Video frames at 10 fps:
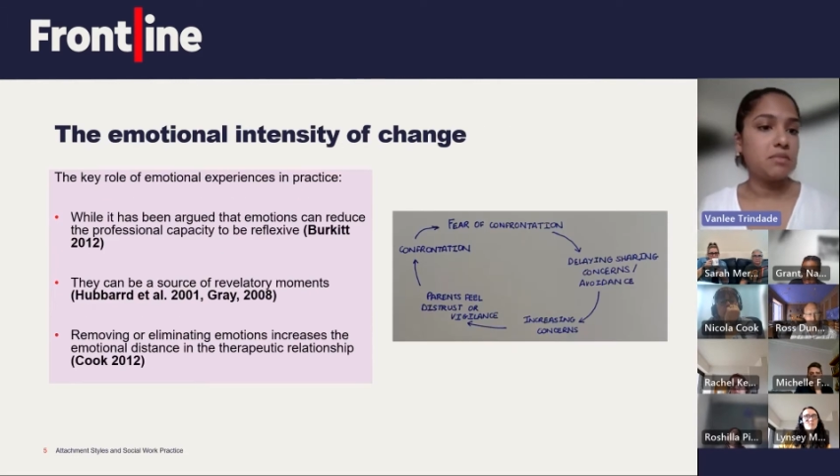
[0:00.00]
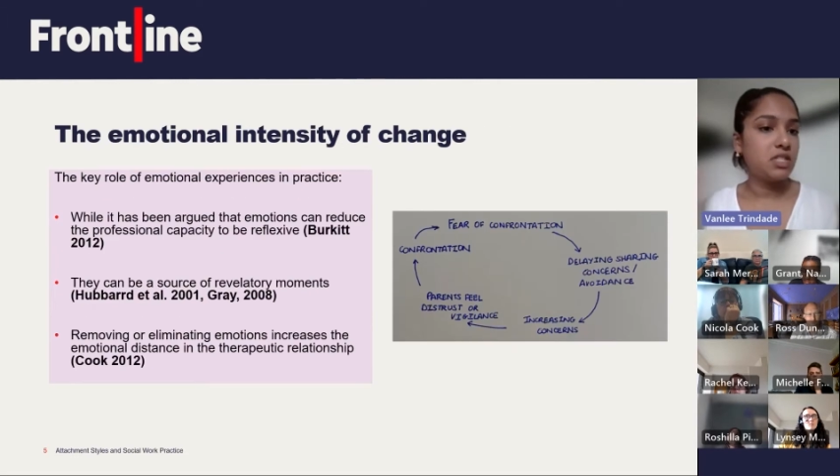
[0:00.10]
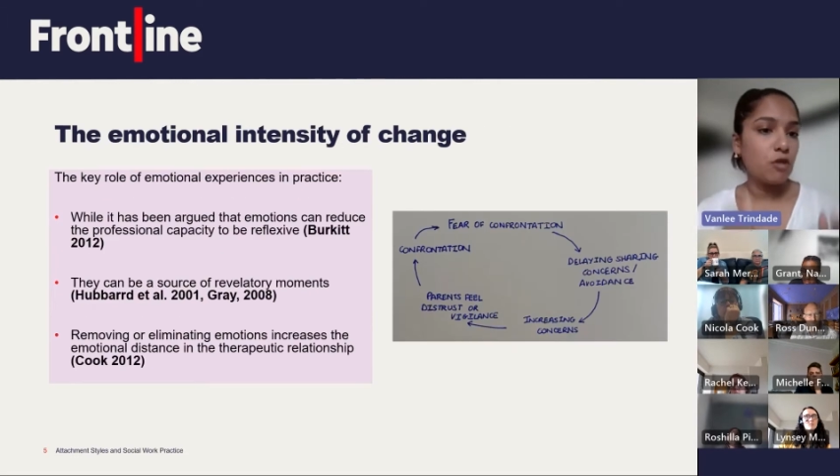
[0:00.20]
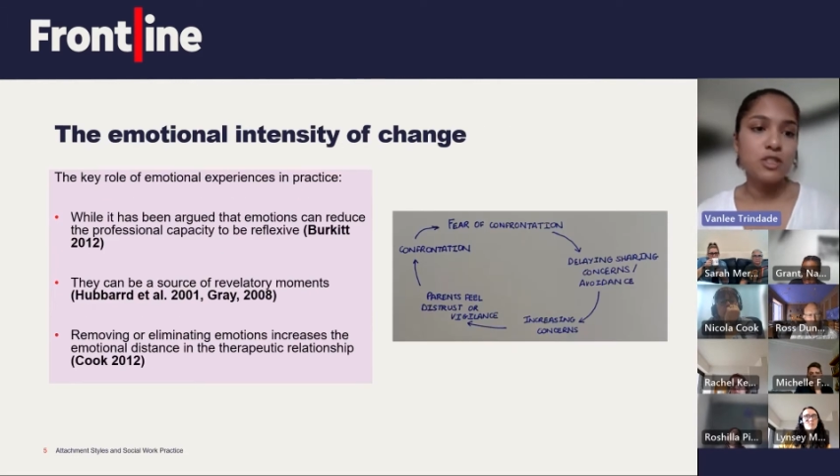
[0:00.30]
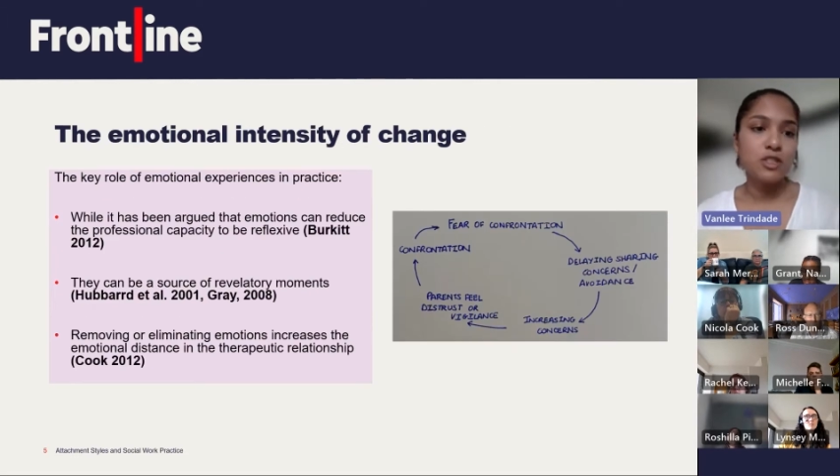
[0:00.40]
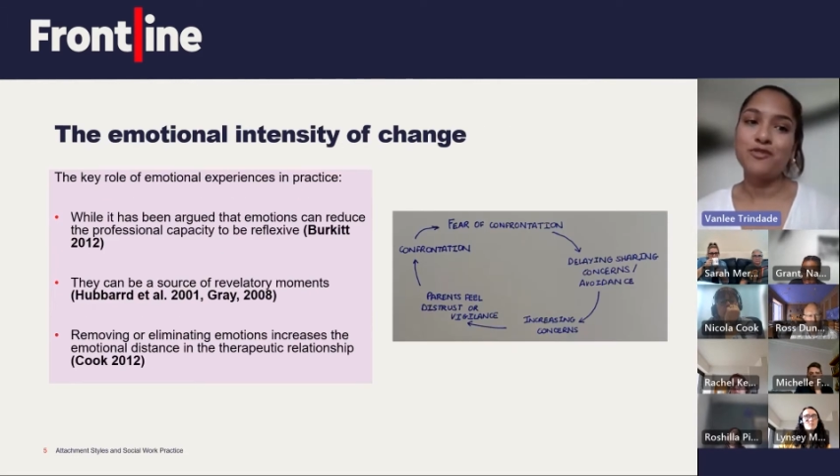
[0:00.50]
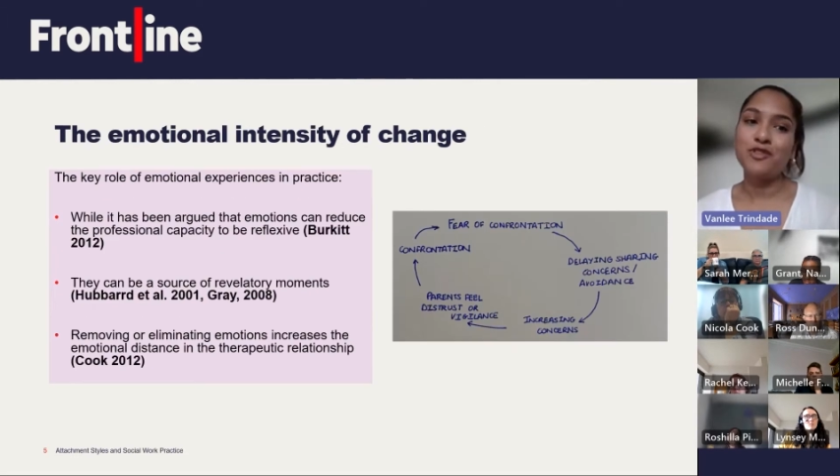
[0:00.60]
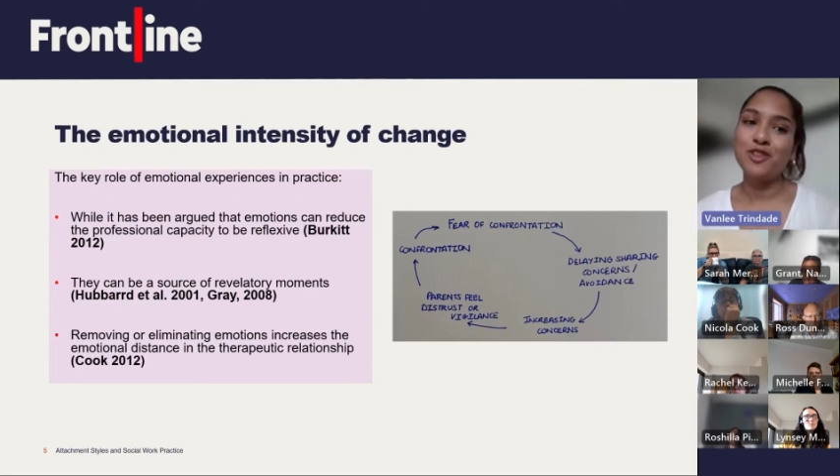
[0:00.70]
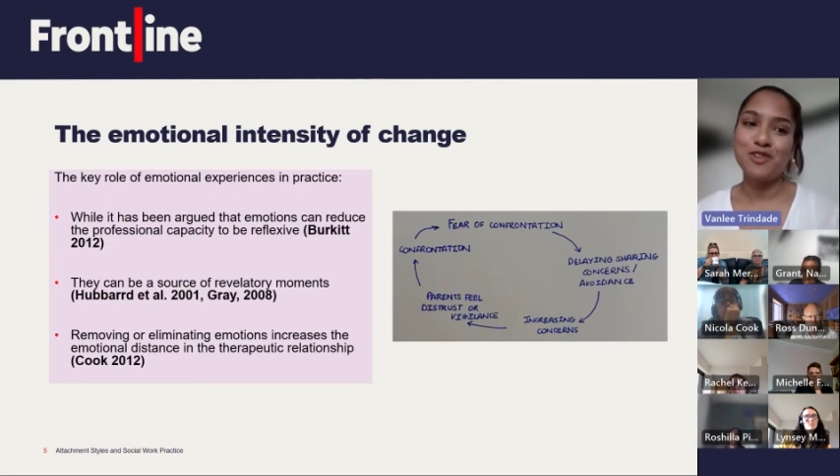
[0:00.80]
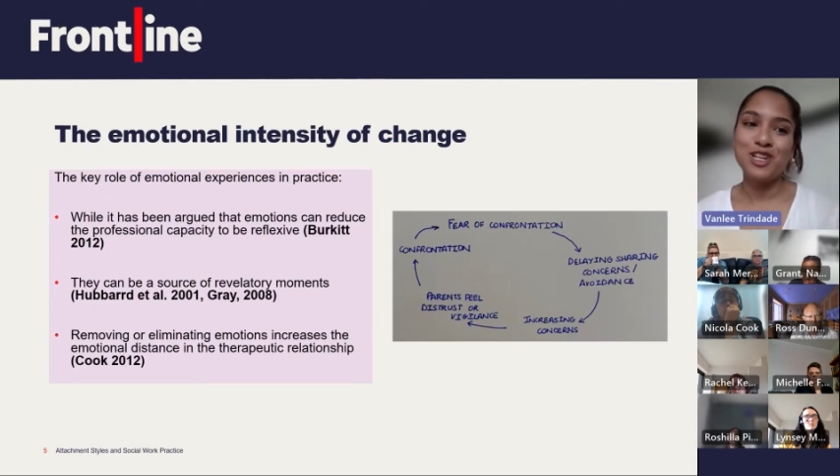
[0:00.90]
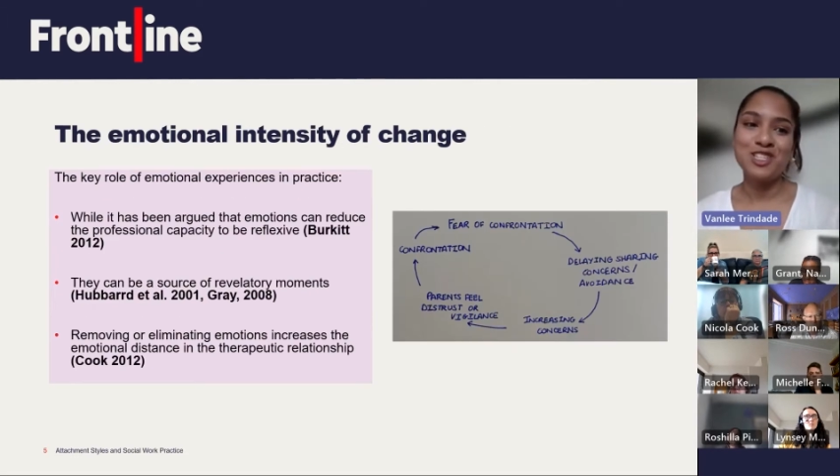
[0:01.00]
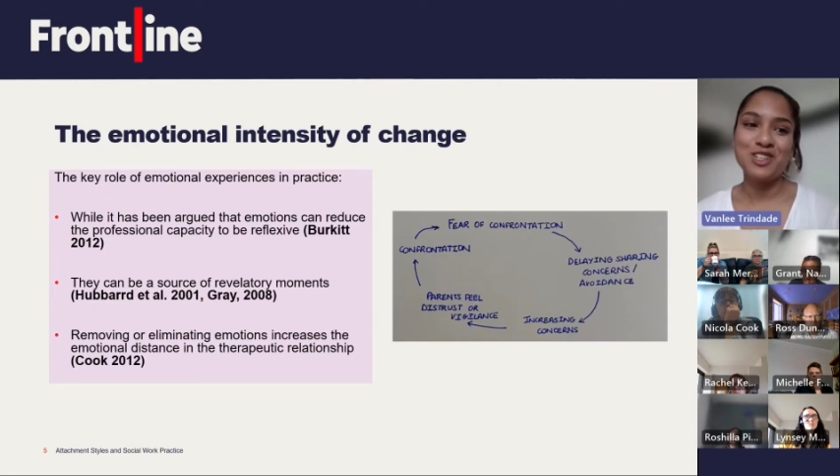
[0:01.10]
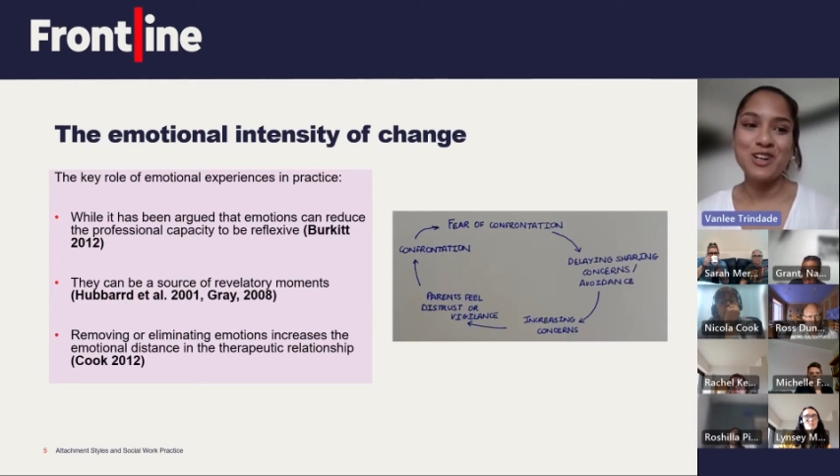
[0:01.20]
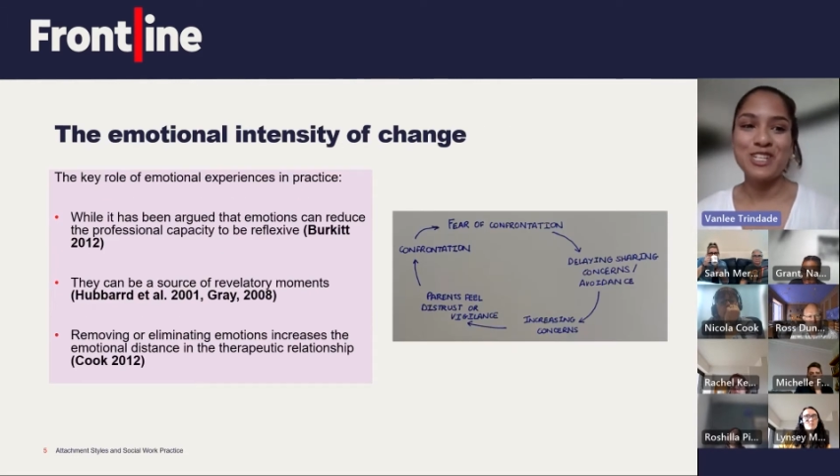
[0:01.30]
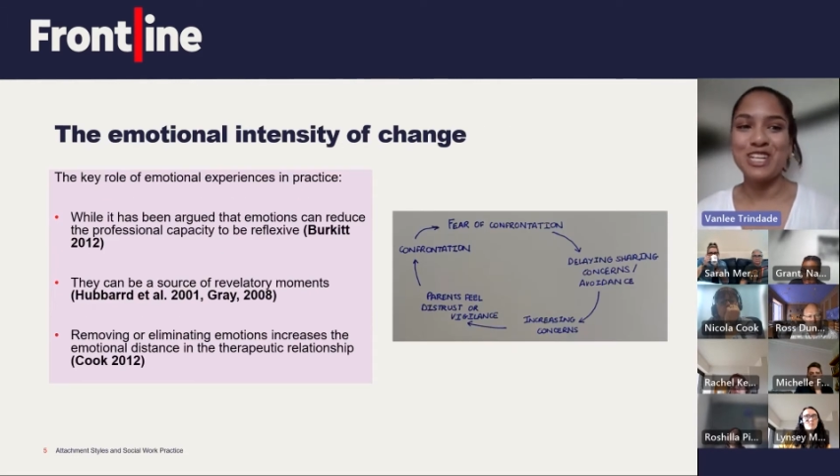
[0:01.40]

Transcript: delved into further research,